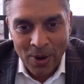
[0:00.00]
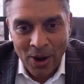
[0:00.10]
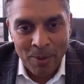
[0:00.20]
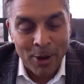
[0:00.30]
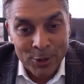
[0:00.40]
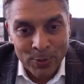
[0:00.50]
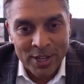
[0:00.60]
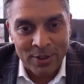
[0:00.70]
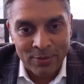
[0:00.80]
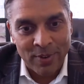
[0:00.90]
our most
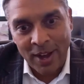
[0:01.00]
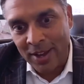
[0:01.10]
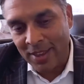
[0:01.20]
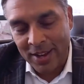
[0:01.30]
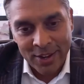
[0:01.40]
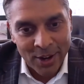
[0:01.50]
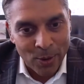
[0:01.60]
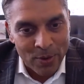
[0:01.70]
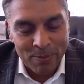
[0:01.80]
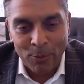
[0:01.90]
recent fund that,
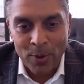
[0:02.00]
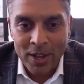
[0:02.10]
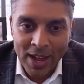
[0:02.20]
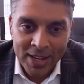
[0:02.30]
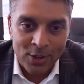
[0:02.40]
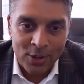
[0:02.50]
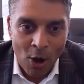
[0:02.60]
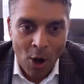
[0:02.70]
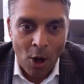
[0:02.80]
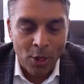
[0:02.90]
we realized
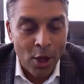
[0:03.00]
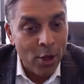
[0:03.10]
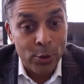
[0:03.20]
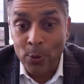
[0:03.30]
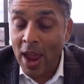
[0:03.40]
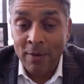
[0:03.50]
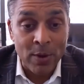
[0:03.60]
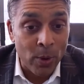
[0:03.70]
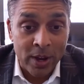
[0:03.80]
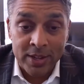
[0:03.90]
all through every
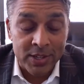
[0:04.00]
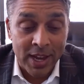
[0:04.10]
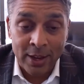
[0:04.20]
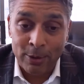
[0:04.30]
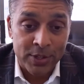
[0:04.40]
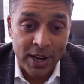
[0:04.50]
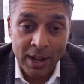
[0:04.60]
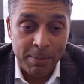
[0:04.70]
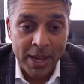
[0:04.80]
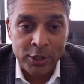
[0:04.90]
one of the cycles that I
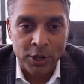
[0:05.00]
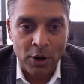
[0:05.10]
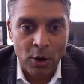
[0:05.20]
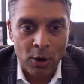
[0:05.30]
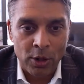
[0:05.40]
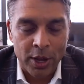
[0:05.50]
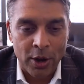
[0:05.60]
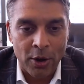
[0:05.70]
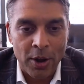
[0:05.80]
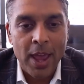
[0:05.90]
mentioned
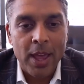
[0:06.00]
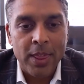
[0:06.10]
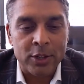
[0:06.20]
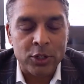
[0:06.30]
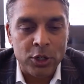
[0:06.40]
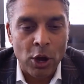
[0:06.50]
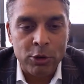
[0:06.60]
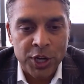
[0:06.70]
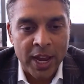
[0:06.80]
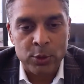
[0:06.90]
earlier. There's no
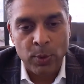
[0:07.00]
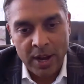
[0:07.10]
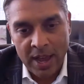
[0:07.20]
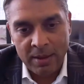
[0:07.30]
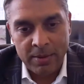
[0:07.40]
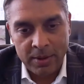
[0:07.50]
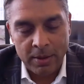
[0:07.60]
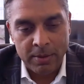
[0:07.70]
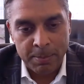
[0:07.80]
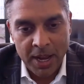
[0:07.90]
chance we'd have
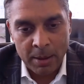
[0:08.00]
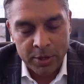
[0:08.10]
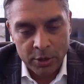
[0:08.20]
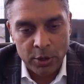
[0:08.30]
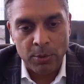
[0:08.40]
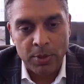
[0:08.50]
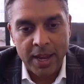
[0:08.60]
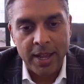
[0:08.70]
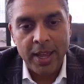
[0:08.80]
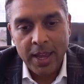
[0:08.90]
been able to do
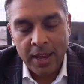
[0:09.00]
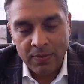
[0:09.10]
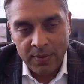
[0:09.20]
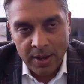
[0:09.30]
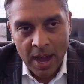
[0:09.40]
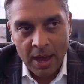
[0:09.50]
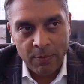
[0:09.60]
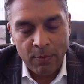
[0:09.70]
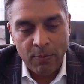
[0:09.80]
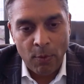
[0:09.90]
that if not
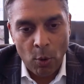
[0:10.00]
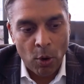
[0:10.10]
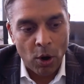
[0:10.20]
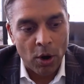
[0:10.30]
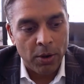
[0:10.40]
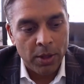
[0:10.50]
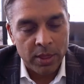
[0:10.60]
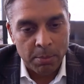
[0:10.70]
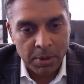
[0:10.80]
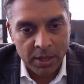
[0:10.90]
for
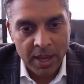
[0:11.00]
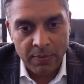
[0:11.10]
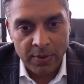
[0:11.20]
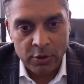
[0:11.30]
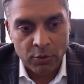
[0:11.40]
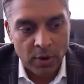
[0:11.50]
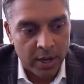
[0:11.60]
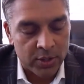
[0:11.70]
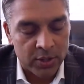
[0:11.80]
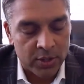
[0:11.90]
the belief and
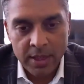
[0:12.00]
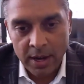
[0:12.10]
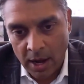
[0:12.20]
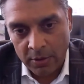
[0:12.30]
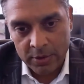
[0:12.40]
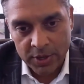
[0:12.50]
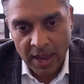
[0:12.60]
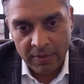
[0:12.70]
trust that others gave